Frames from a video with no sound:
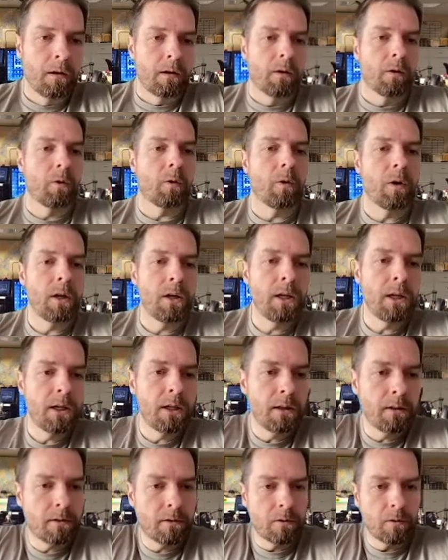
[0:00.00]

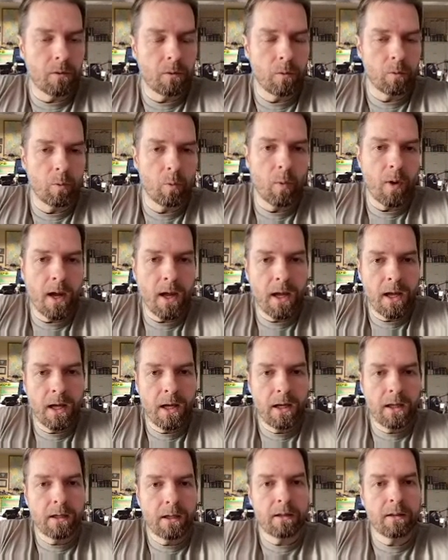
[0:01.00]
green to
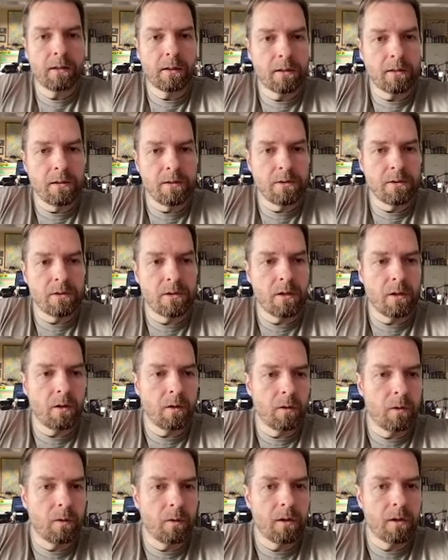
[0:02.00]
red to
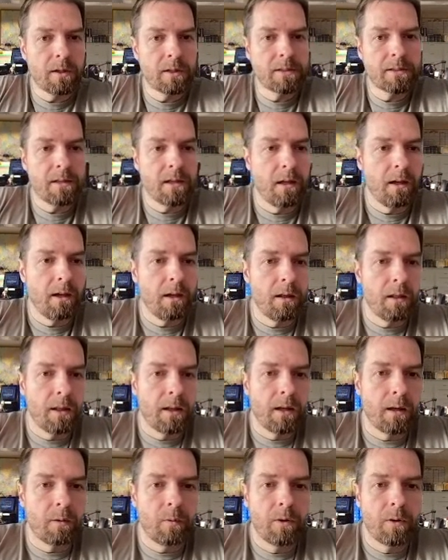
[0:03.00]
show us that
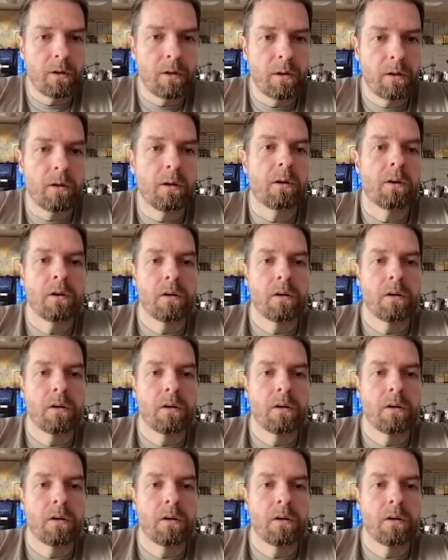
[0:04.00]
like we're